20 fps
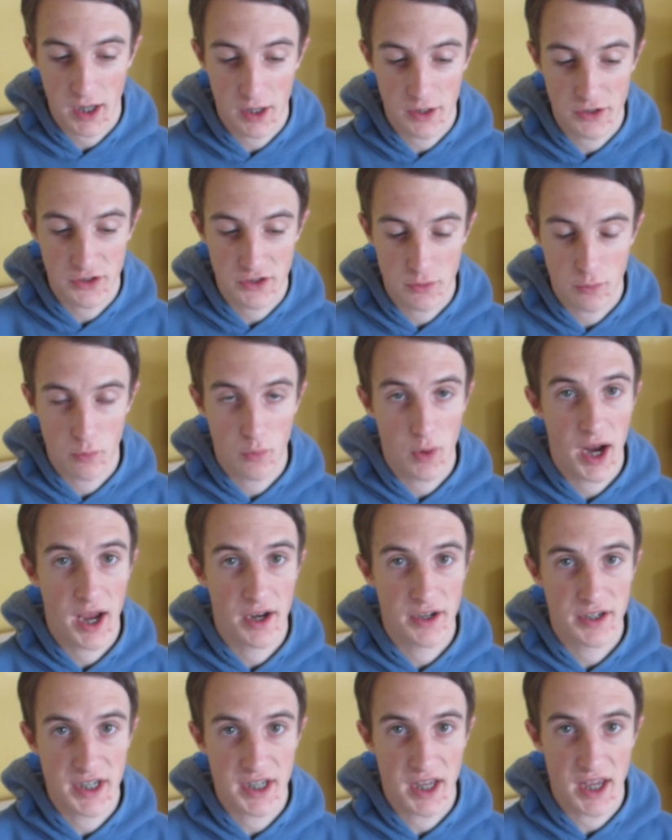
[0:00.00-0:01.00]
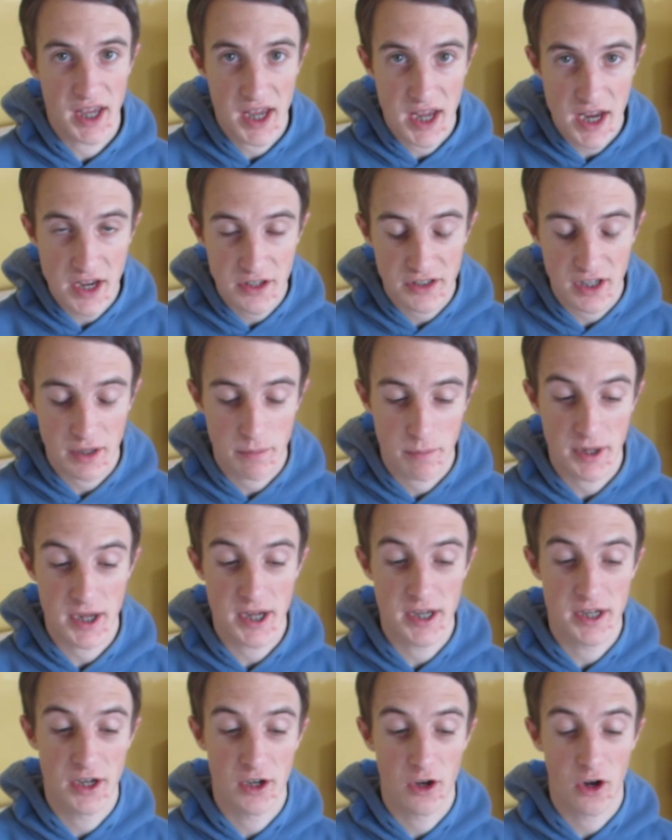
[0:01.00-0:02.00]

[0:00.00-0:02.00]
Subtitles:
surrounding his opinion,